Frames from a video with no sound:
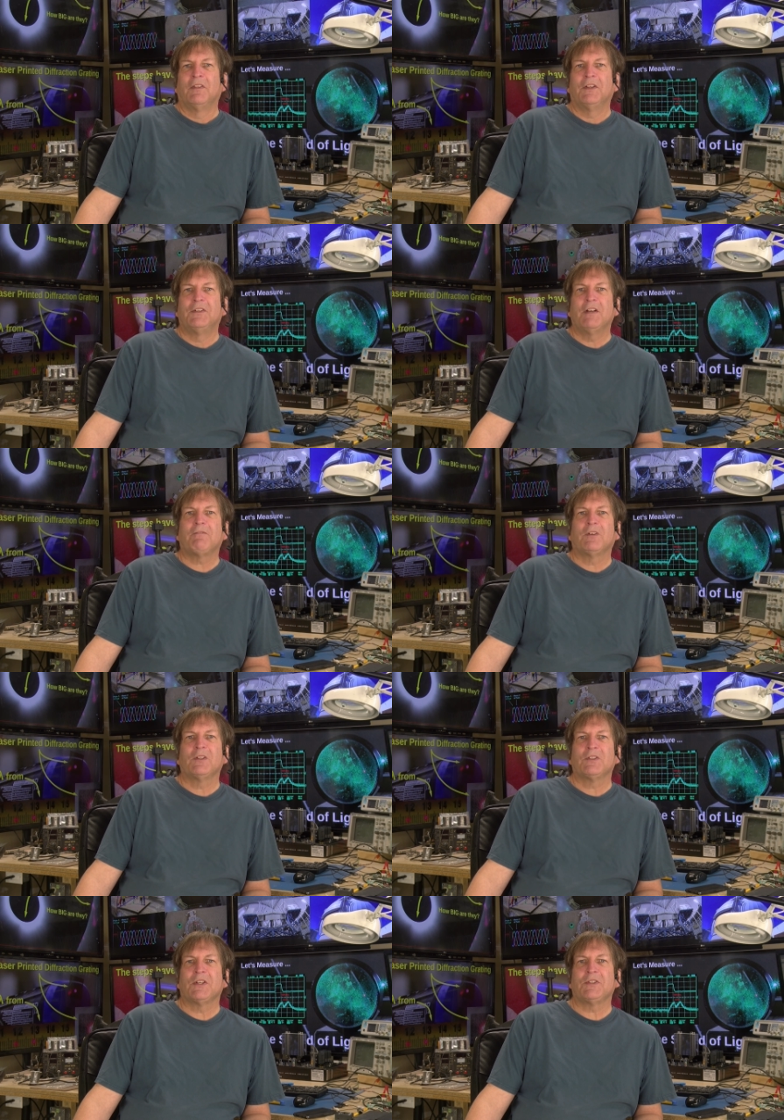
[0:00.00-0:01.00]
The
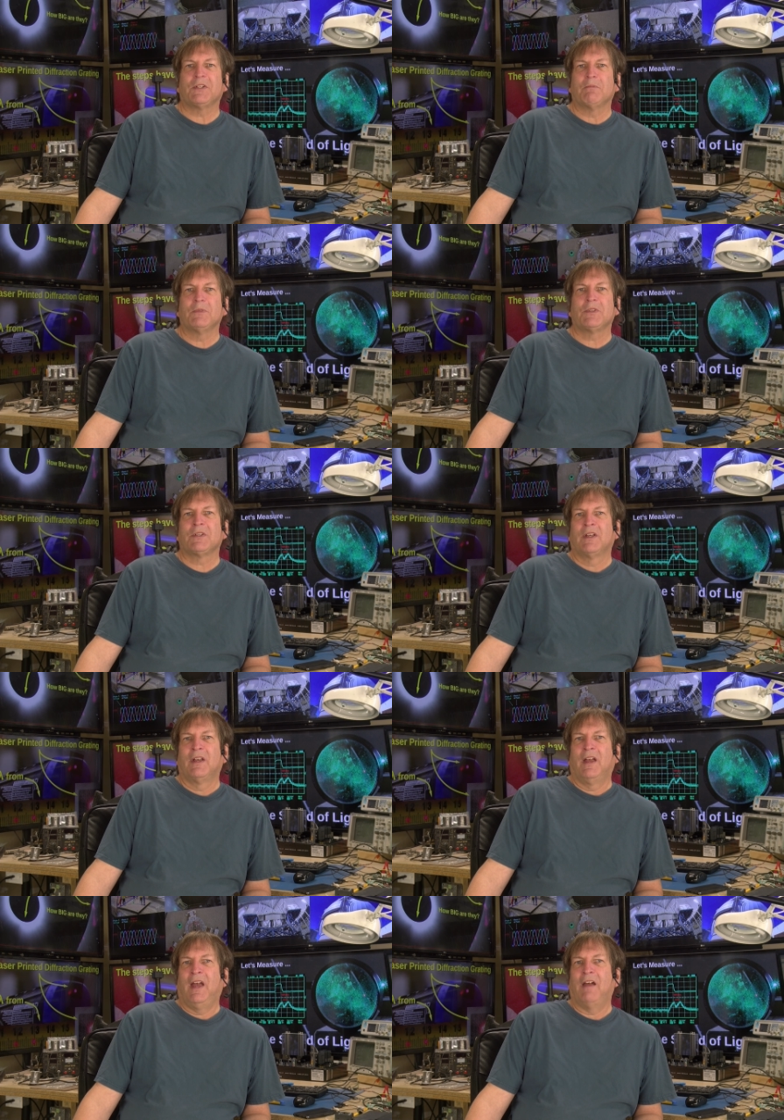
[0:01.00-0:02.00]
different systems
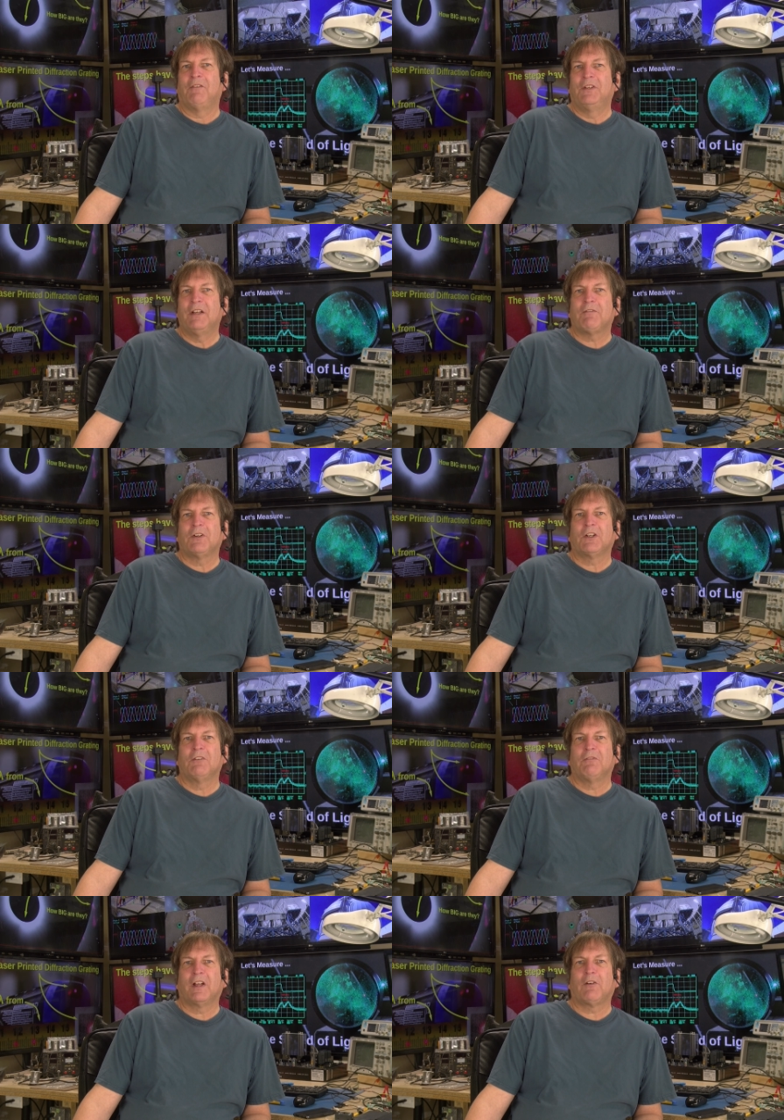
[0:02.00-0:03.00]
have different
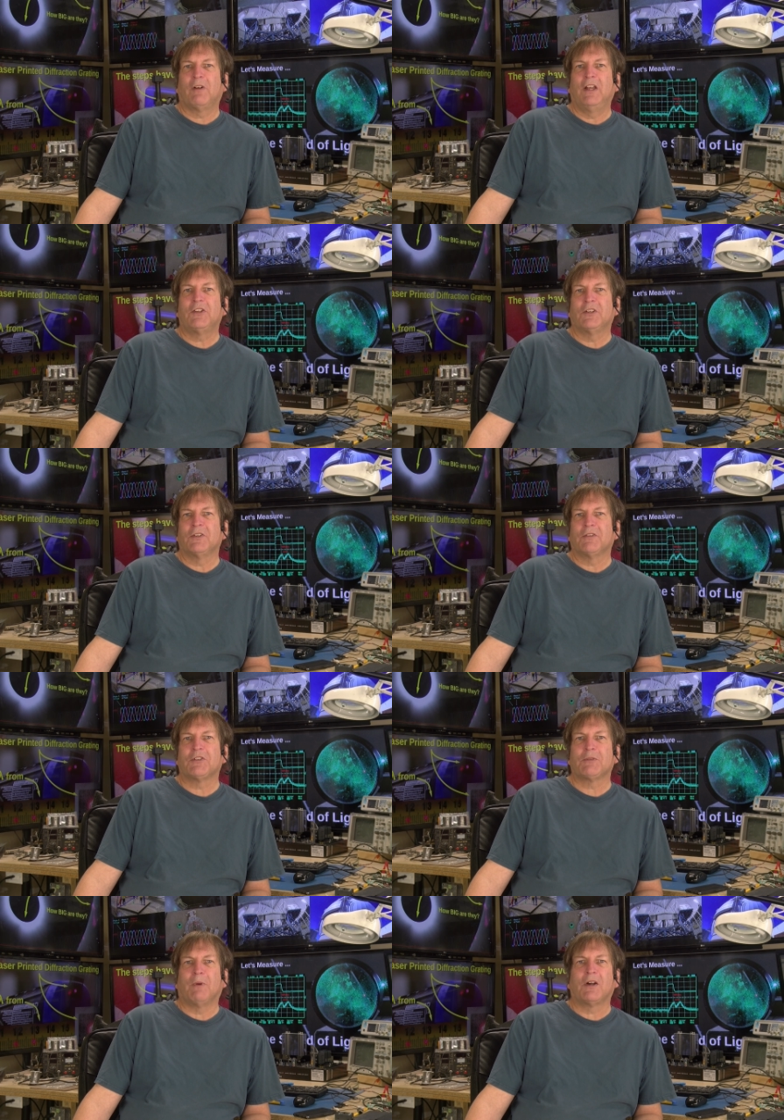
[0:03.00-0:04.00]
configurations of
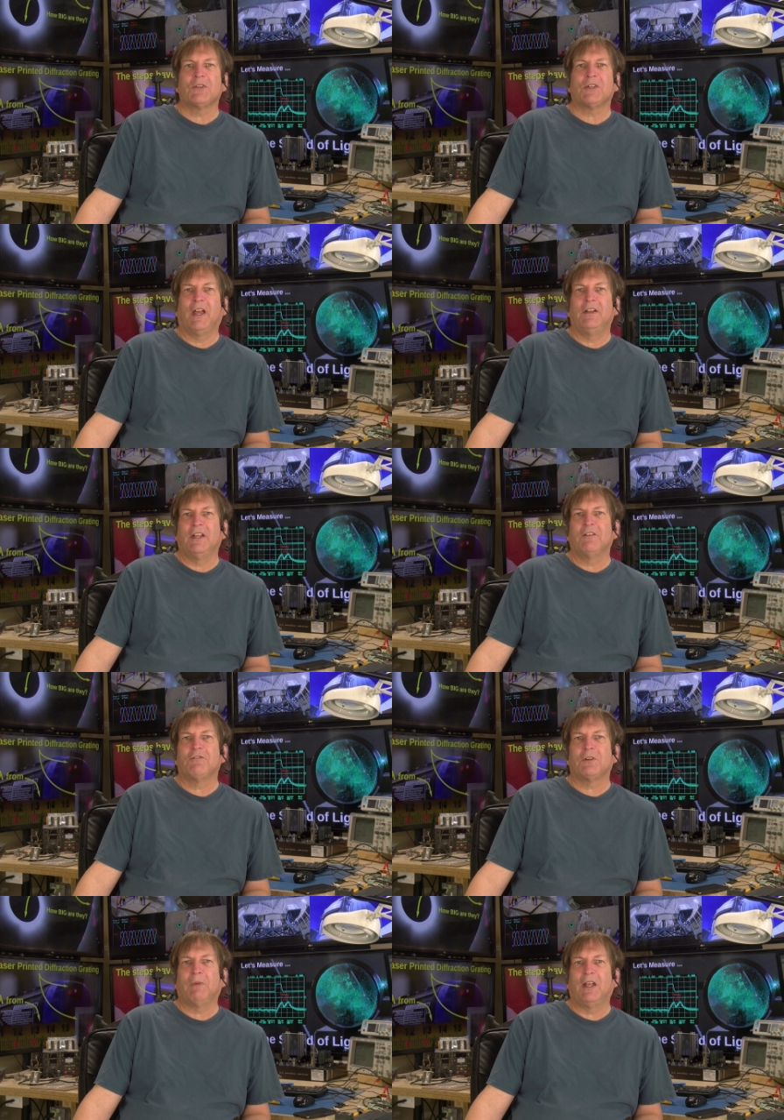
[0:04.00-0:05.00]
smarts and
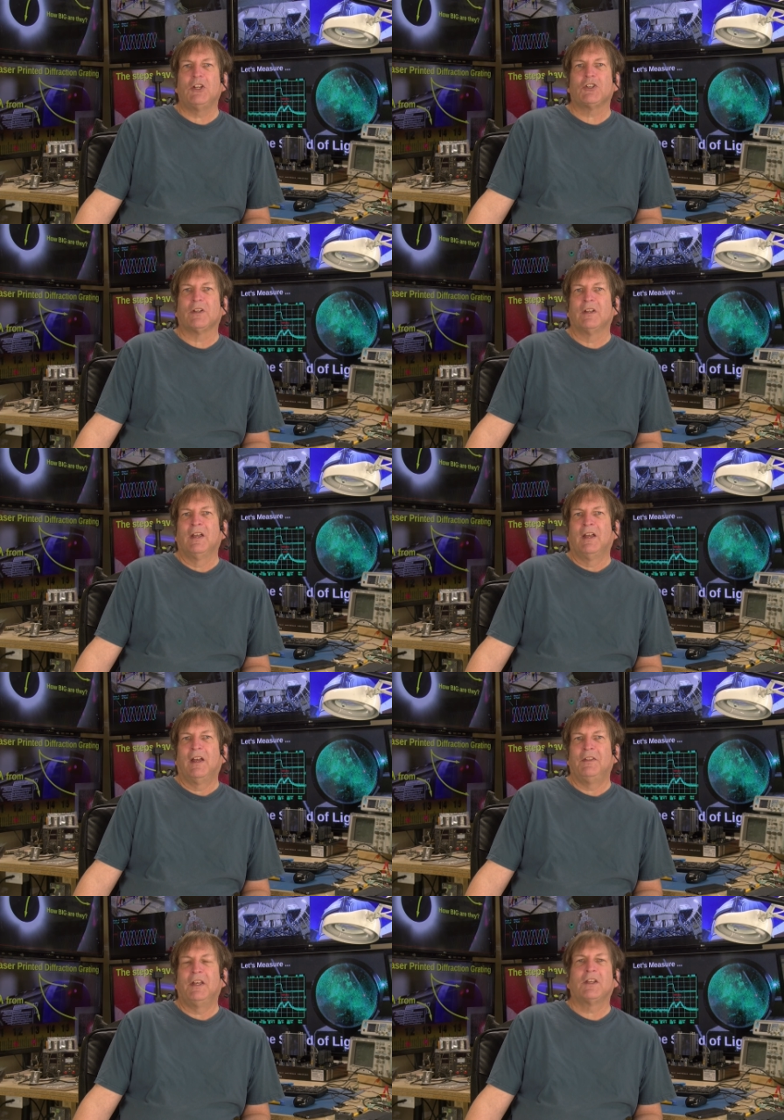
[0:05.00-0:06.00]
information,
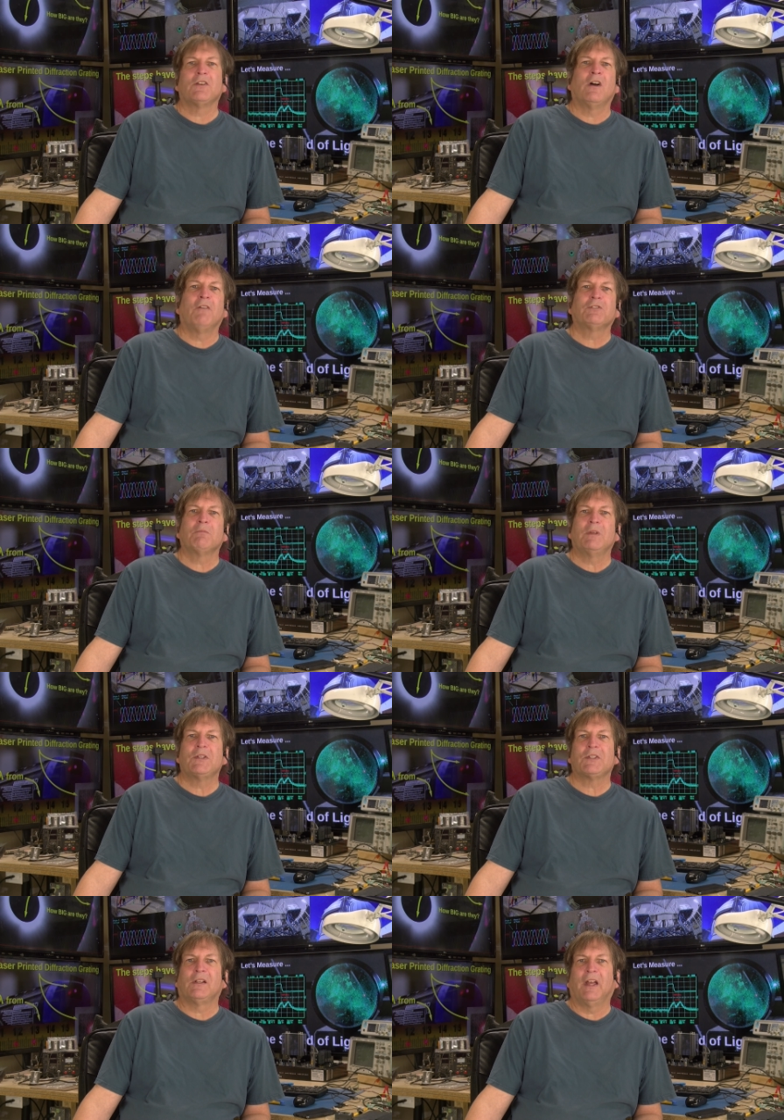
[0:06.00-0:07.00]
and they can often be
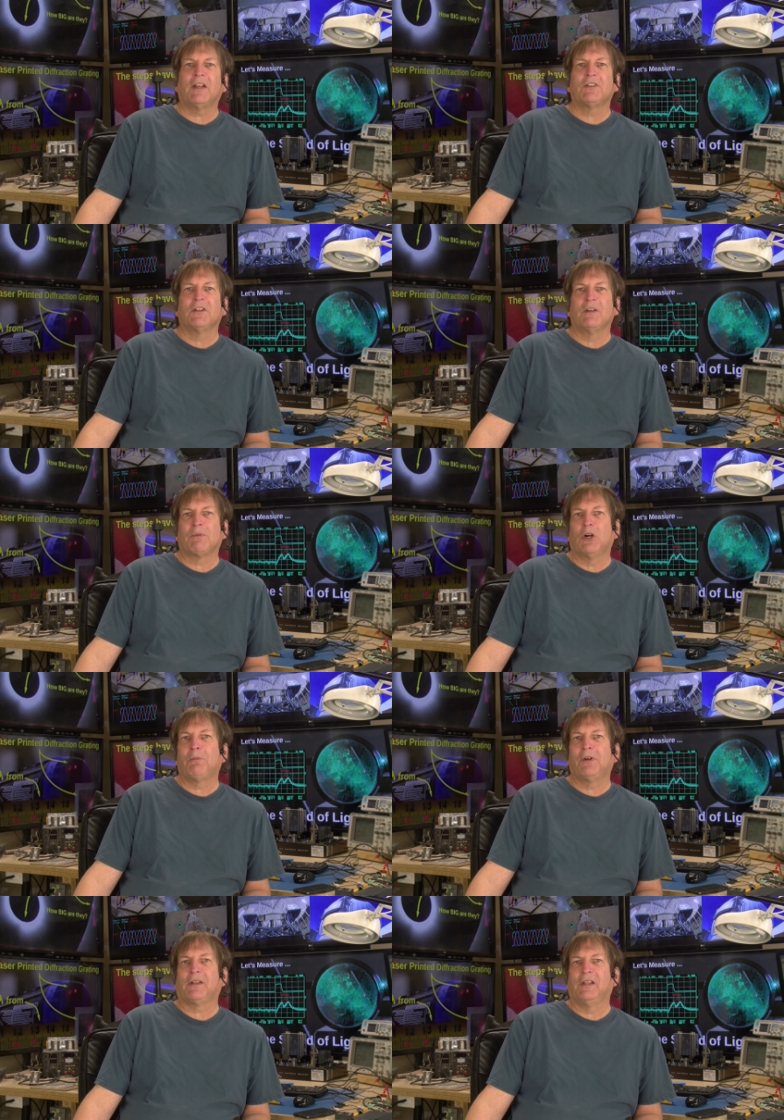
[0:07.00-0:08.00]
selected
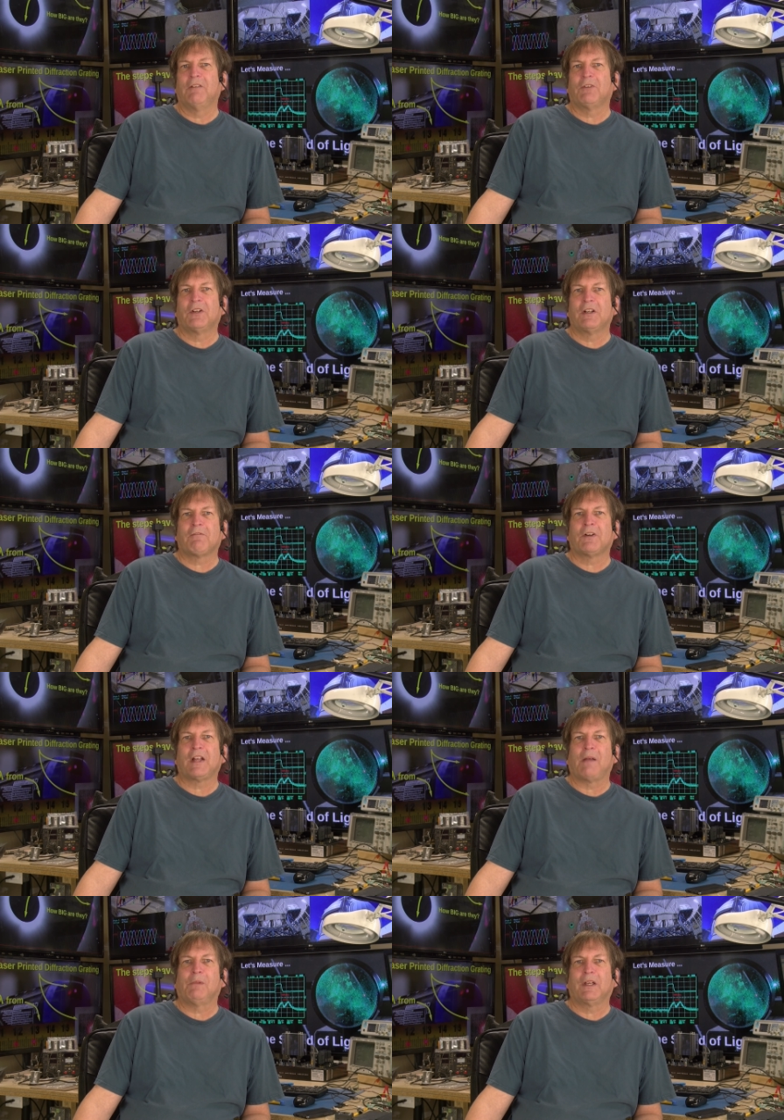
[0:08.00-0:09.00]
appropriately for different
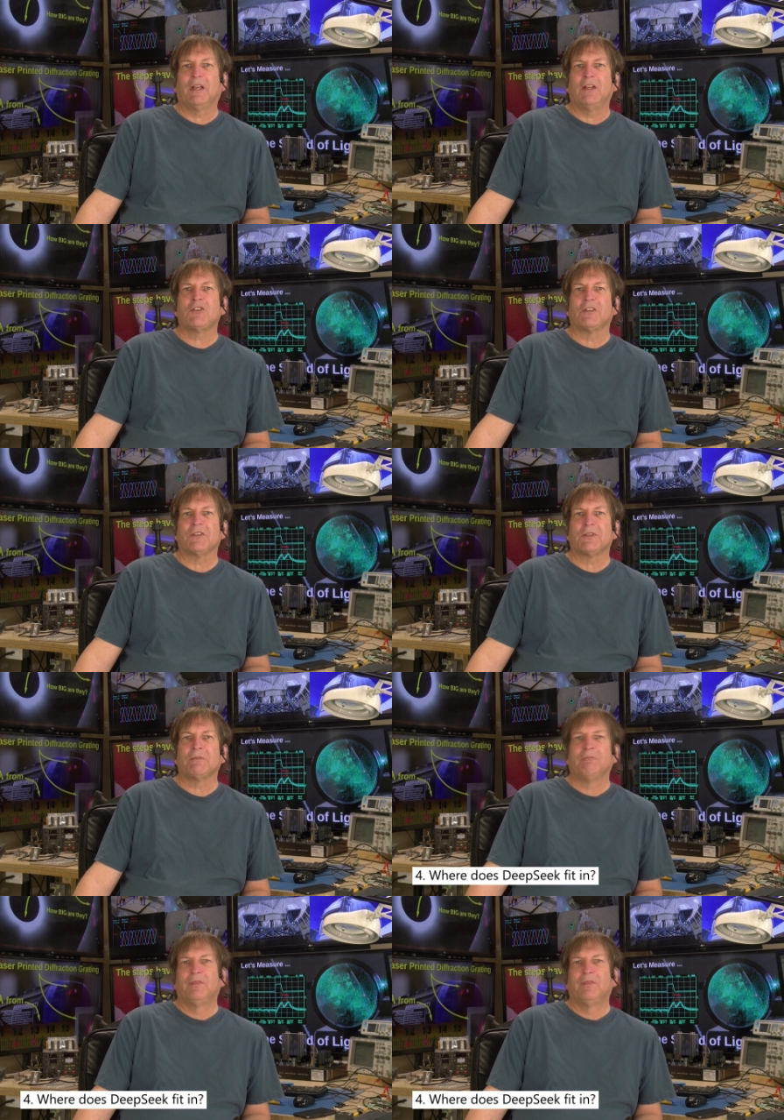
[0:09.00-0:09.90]
applications.